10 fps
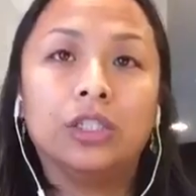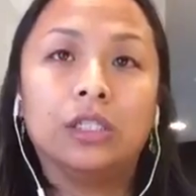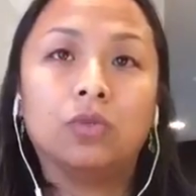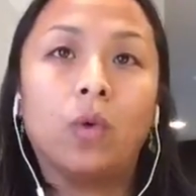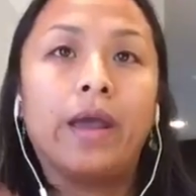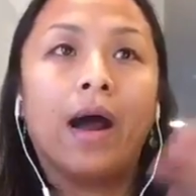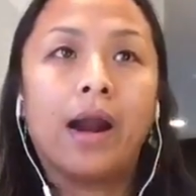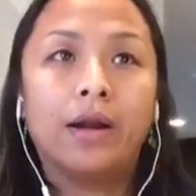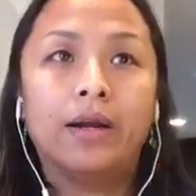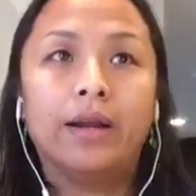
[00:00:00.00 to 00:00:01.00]
is way
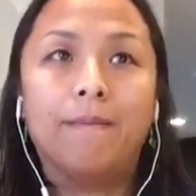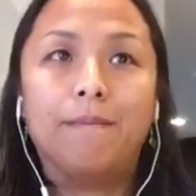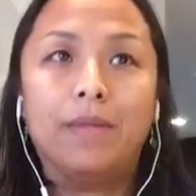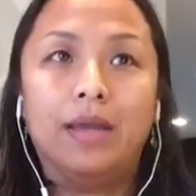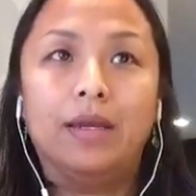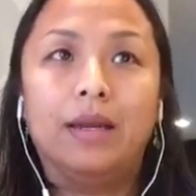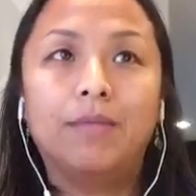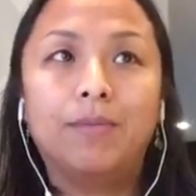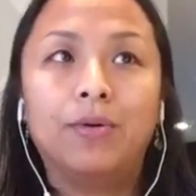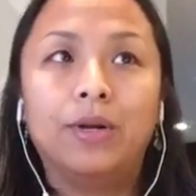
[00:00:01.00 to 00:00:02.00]
higher than me.
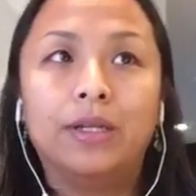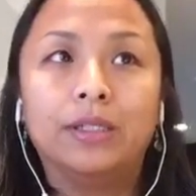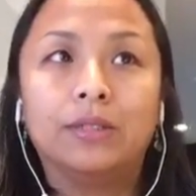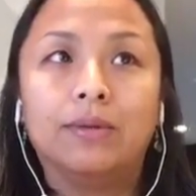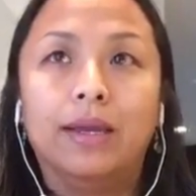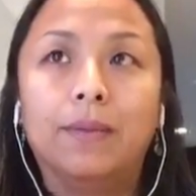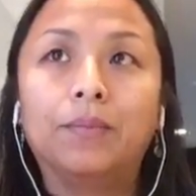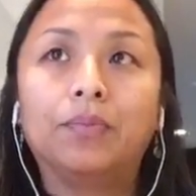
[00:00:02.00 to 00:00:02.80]
Let me put it this way.